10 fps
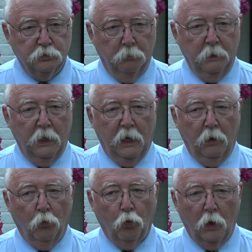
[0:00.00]
to be a
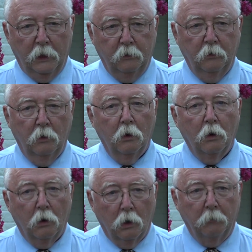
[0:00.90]
white
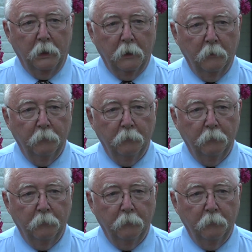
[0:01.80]
army.